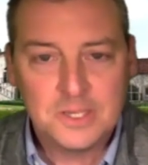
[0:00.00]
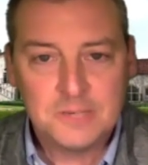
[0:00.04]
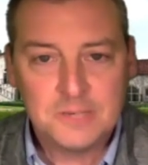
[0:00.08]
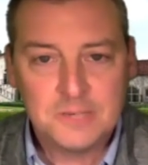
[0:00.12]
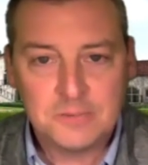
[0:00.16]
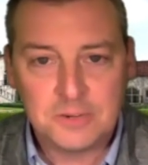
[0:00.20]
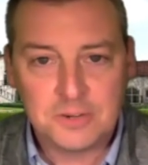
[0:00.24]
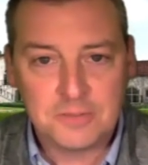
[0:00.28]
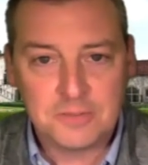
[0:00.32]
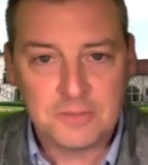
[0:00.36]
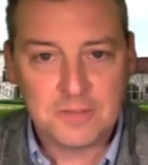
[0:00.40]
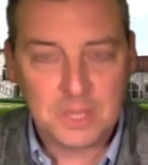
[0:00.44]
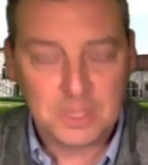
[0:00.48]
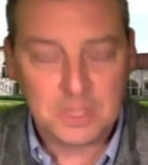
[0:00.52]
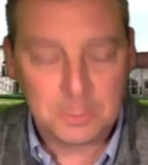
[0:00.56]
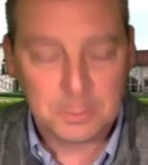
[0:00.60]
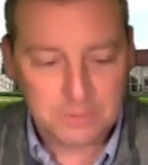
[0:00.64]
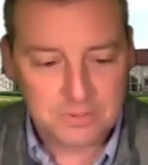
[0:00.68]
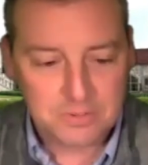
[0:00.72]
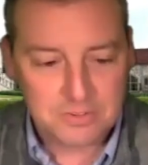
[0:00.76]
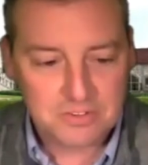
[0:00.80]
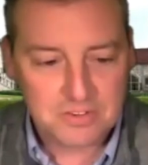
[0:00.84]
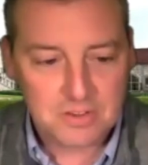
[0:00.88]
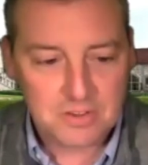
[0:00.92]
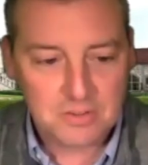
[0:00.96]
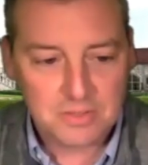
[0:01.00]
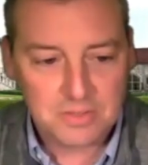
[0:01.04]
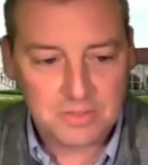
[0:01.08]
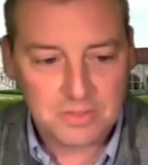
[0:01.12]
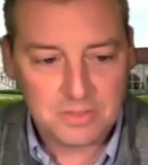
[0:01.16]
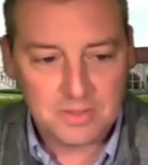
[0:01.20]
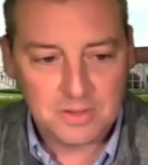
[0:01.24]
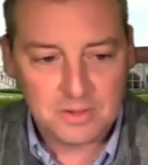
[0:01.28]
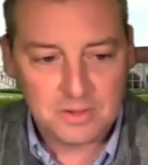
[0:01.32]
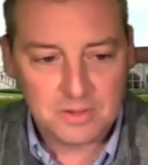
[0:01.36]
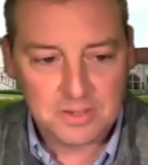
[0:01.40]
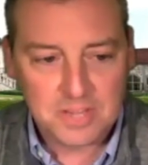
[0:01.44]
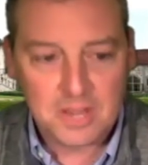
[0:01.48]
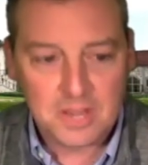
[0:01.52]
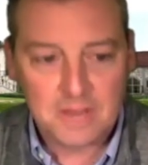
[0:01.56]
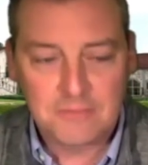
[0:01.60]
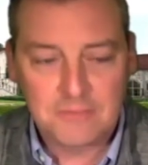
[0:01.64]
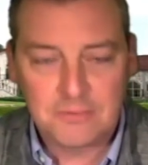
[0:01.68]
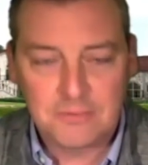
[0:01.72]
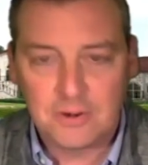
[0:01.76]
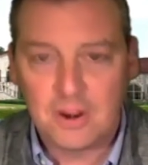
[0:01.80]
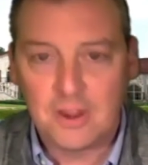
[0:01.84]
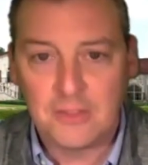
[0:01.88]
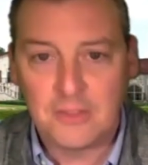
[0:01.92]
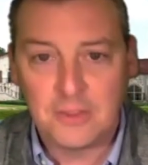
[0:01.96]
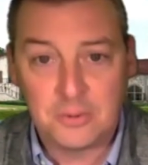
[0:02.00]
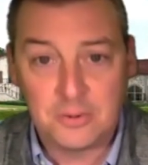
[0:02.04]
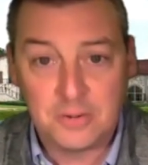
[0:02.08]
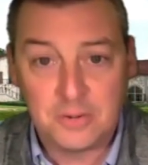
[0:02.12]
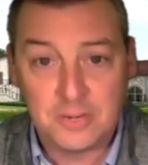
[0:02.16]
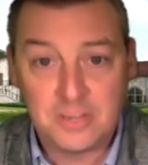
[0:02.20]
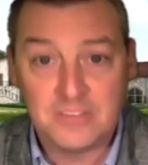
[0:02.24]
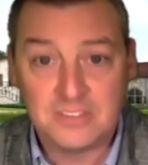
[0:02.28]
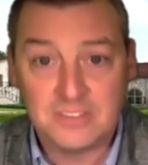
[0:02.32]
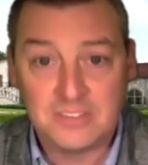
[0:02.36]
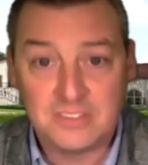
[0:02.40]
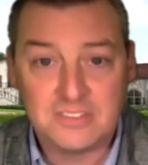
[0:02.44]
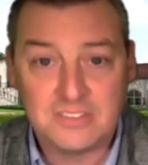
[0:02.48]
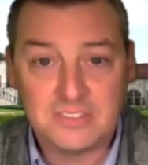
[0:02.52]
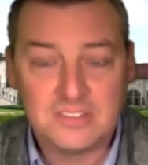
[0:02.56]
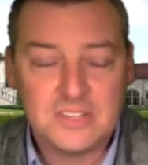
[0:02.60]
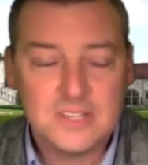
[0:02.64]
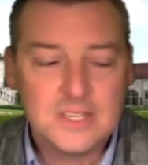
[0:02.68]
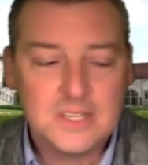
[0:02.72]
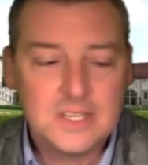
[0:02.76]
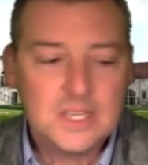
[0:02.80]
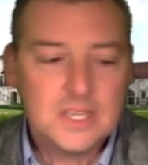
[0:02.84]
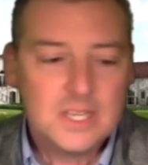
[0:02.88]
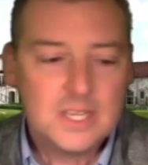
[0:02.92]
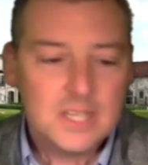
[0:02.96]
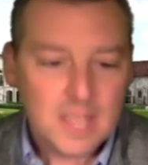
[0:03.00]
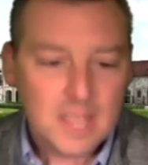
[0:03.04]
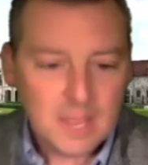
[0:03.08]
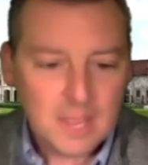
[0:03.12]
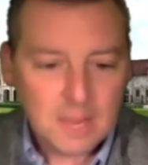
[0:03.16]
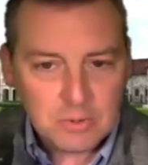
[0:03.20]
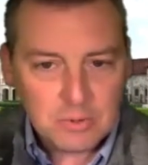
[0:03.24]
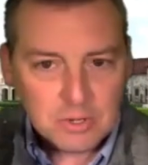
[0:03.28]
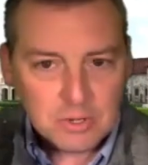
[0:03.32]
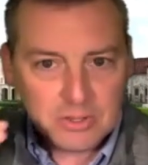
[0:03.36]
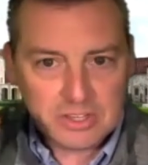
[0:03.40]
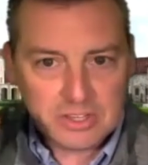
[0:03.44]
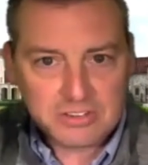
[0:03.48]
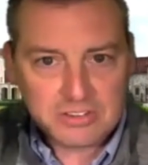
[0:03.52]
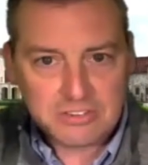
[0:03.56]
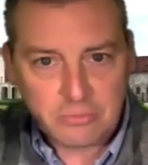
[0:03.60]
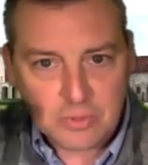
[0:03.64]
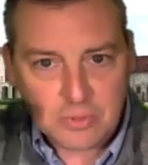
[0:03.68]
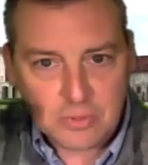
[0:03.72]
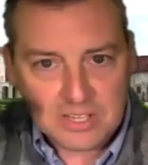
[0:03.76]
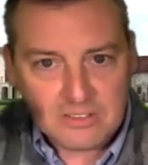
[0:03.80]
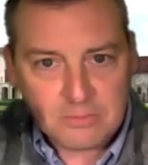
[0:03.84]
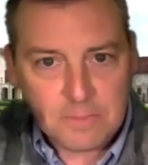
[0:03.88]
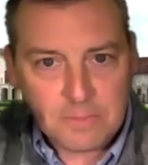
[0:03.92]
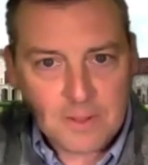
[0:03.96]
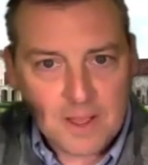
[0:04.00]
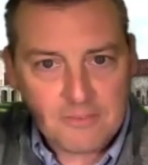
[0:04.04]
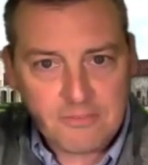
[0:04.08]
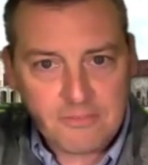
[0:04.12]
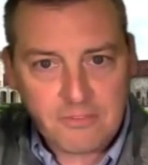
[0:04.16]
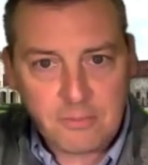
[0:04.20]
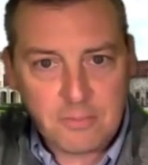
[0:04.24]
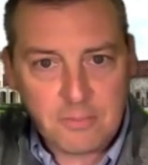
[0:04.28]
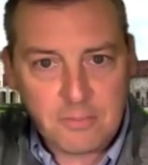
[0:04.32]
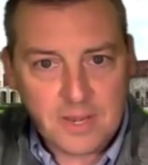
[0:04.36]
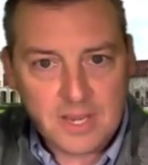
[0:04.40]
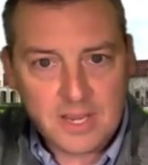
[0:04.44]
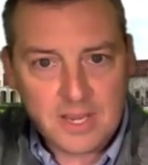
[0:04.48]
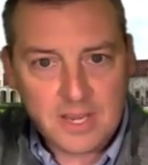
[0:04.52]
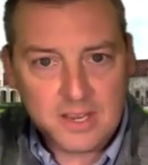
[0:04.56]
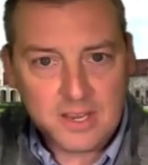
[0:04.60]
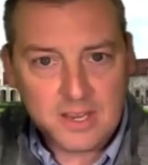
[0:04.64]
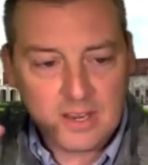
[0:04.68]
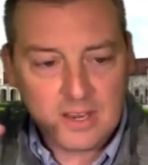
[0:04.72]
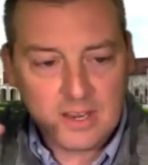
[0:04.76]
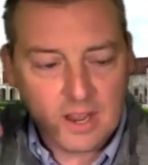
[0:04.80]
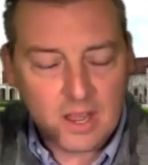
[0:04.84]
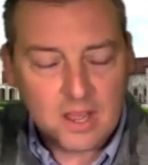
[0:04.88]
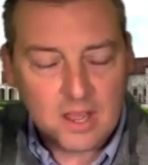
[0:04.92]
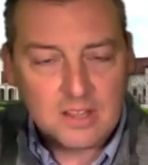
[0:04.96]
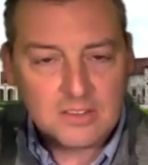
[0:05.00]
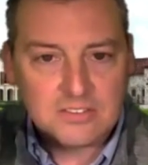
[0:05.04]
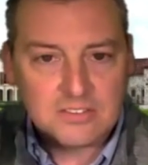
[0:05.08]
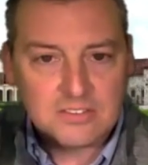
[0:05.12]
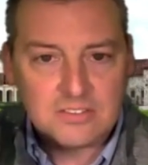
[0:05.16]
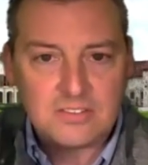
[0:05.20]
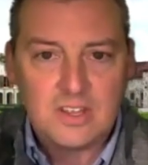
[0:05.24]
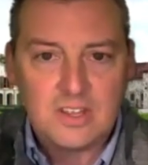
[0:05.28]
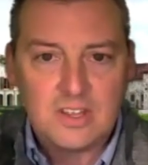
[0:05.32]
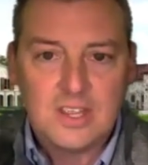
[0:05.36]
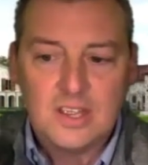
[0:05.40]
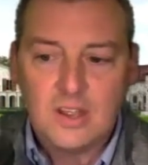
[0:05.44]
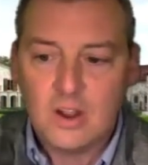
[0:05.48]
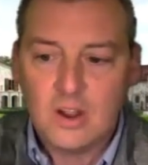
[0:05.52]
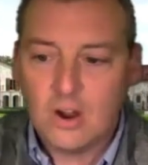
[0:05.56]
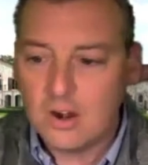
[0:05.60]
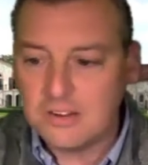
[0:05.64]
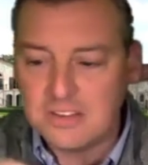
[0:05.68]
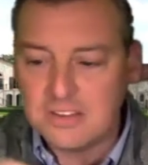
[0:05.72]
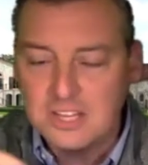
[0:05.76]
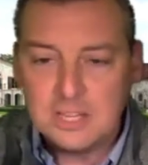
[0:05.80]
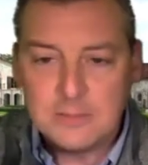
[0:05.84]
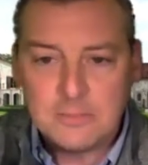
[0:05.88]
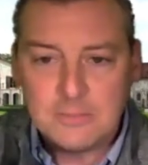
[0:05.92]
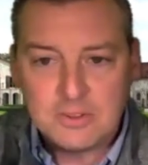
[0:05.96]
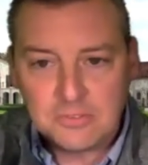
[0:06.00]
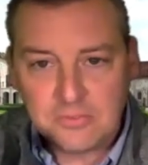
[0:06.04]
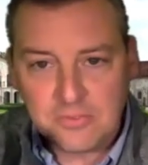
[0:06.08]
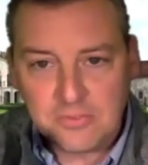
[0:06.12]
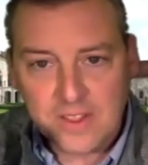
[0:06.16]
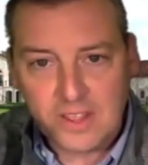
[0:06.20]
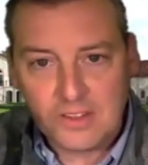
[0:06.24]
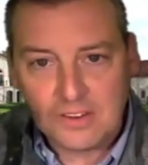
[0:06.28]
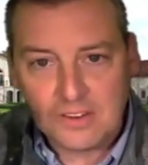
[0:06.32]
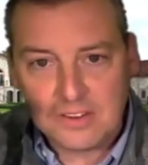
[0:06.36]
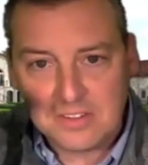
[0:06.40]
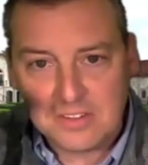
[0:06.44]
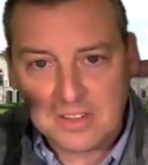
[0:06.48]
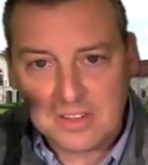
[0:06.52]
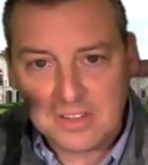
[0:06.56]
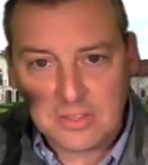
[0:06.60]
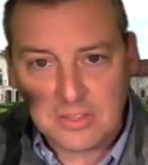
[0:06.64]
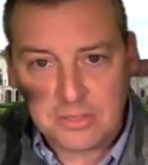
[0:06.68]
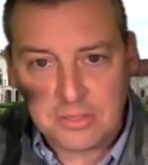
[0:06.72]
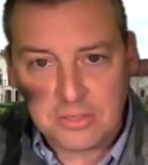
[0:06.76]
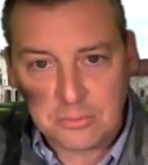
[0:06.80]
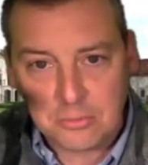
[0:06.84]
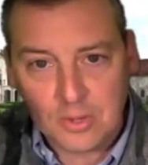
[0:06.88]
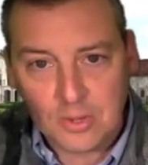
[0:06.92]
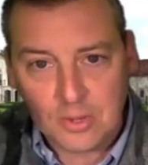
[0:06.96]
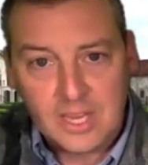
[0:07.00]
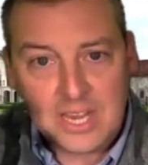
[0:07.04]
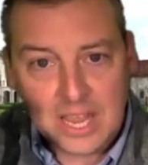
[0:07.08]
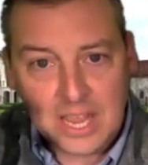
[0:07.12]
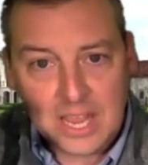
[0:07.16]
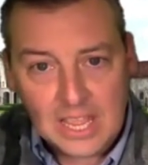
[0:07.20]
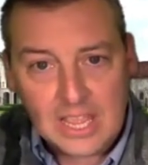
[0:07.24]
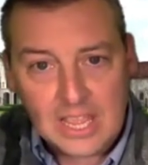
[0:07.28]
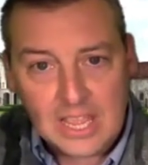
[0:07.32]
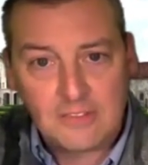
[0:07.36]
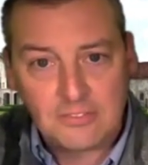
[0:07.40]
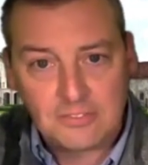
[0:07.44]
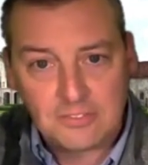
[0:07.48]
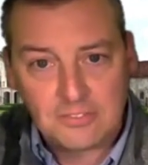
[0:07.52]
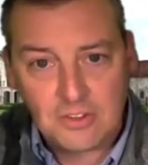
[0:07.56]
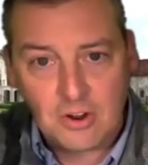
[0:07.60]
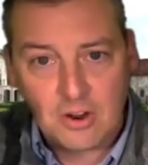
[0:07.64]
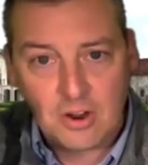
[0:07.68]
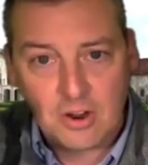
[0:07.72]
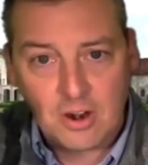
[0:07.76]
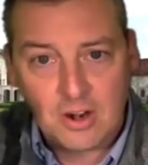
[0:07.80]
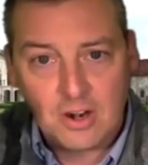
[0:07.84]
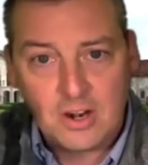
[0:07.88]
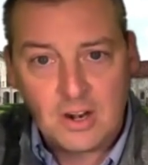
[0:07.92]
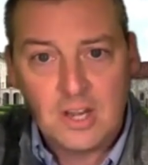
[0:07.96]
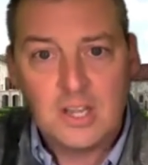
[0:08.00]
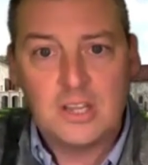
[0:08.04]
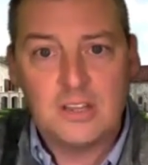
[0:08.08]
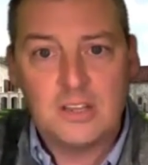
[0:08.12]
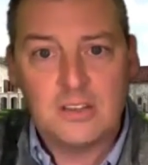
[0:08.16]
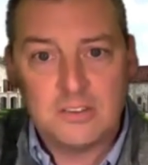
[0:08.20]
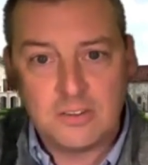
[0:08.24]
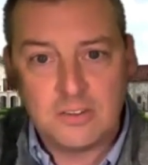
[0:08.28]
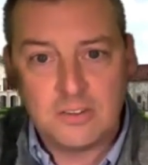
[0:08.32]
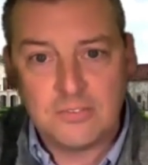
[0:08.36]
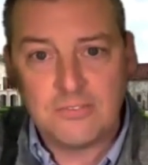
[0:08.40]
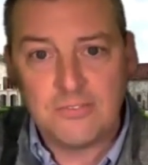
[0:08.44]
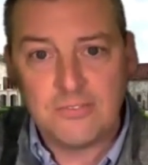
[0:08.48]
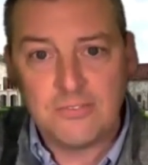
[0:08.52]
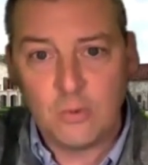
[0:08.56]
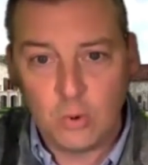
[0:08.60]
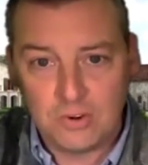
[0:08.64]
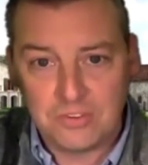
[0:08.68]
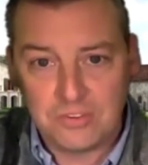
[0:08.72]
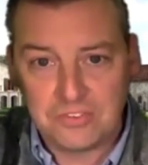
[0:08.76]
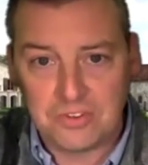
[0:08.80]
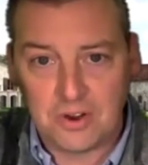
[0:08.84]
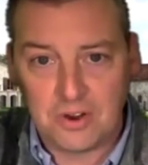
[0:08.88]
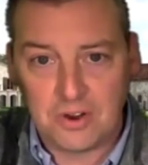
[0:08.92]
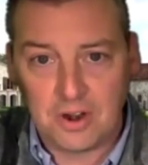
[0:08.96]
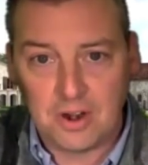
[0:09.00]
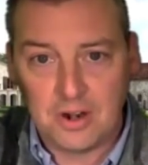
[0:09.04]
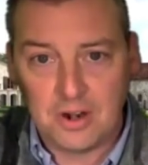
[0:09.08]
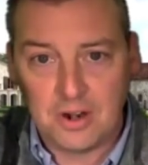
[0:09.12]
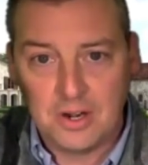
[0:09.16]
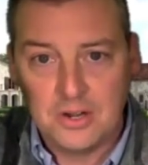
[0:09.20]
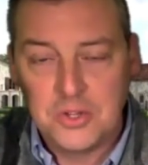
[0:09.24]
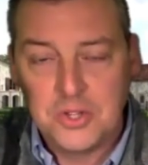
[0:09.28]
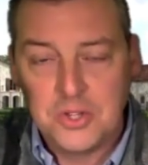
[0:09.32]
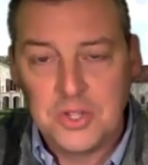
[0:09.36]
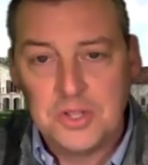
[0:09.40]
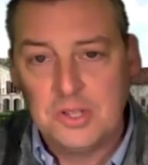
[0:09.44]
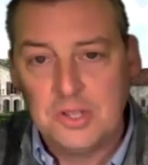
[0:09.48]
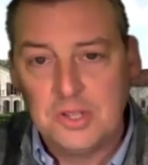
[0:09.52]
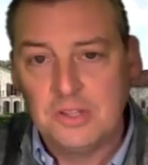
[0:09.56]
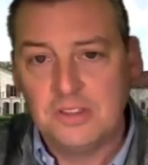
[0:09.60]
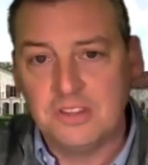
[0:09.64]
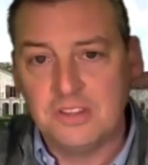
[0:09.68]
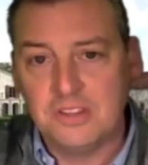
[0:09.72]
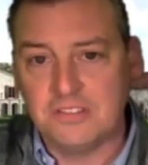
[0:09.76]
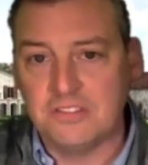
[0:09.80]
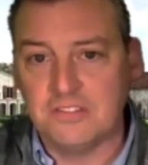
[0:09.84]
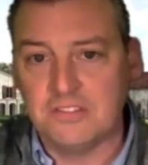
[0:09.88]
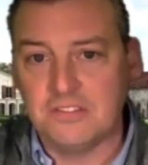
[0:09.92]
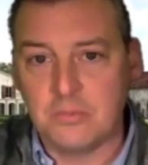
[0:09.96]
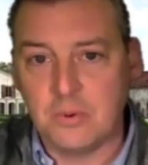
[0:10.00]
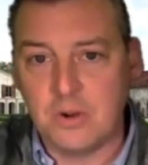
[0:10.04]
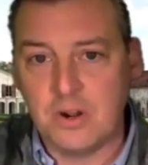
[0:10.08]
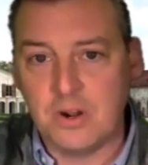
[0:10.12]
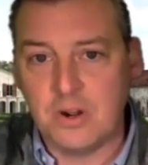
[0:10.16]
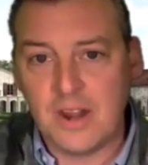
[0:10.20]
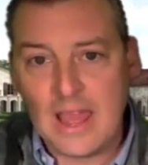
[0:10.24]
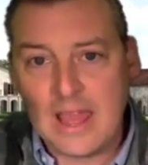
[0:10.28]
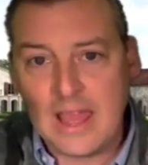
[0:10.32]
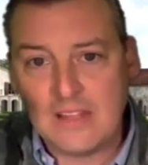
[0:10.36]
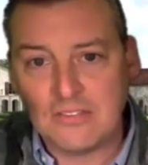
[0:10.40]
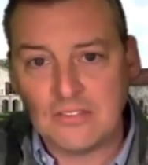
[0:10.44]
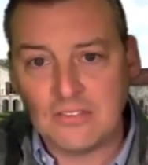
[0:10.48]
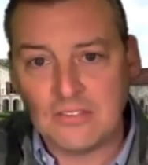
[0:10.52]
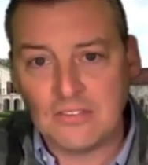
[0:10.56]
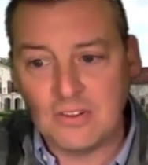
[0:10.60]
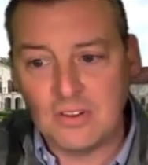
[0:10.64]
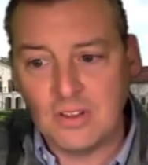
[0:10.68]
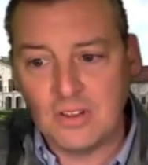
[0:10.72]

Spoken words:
developers. So they're done for other reasons. And really the sweet spot for me and us, our team has found, is at the 3.5-star to 4-star. This is where it has